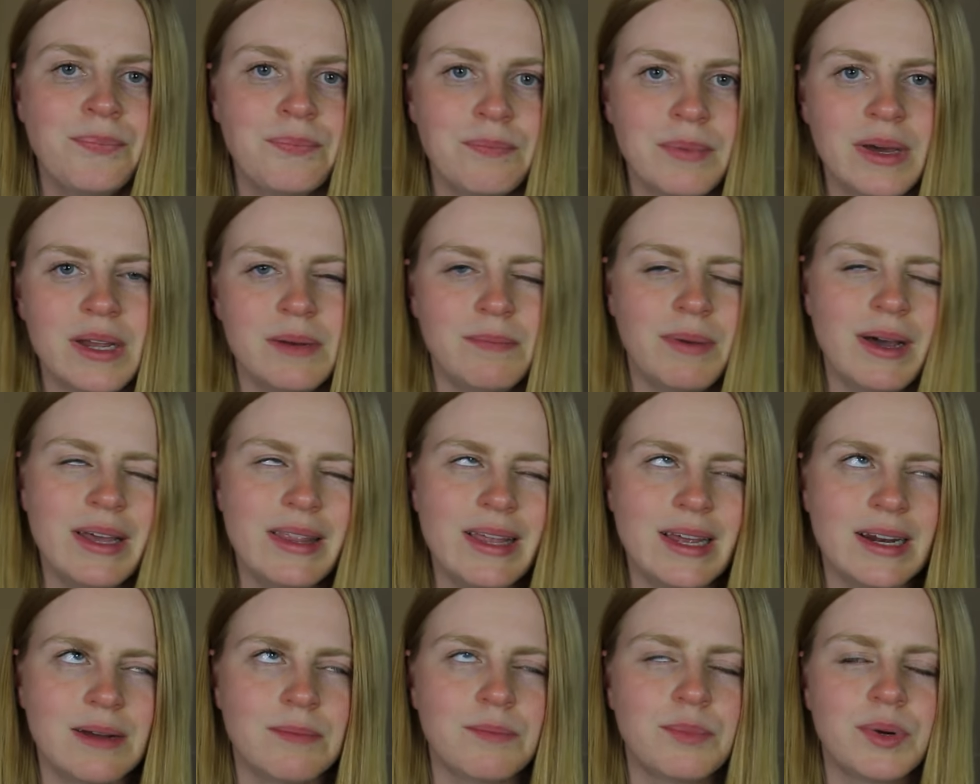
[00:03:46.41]
but by
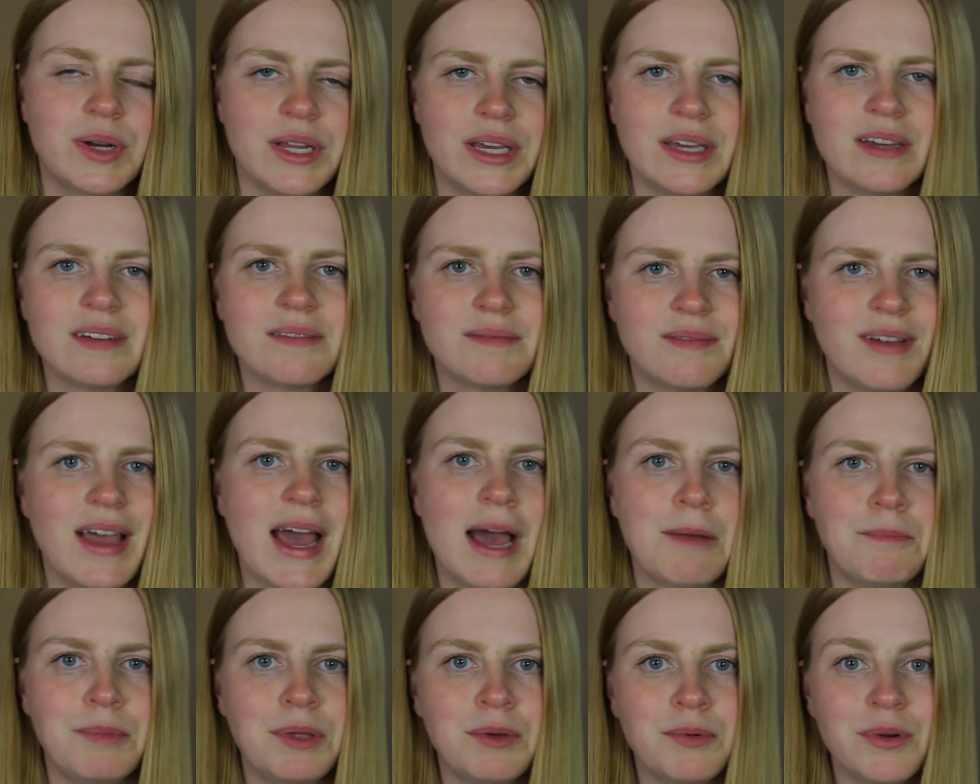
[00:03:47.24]
then I'm pretty
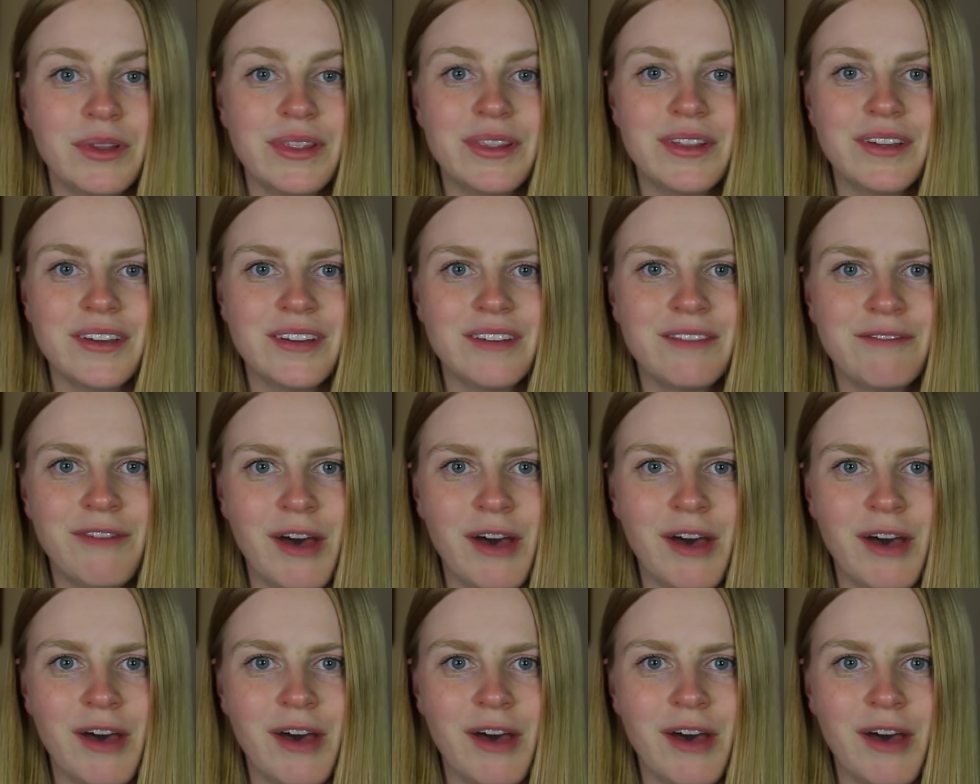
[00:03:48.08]
happy with the